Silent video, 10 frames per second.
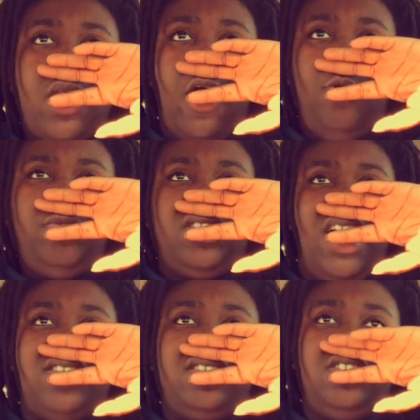I hope this
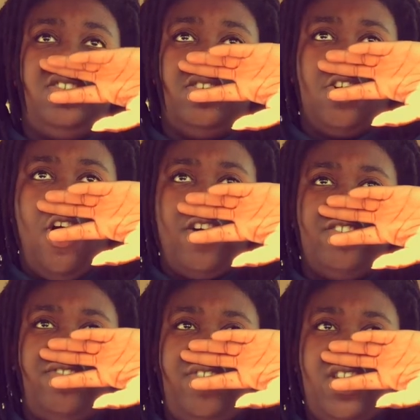guy's getting into the car,
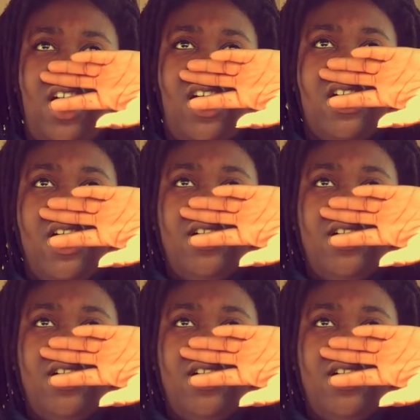because if he not,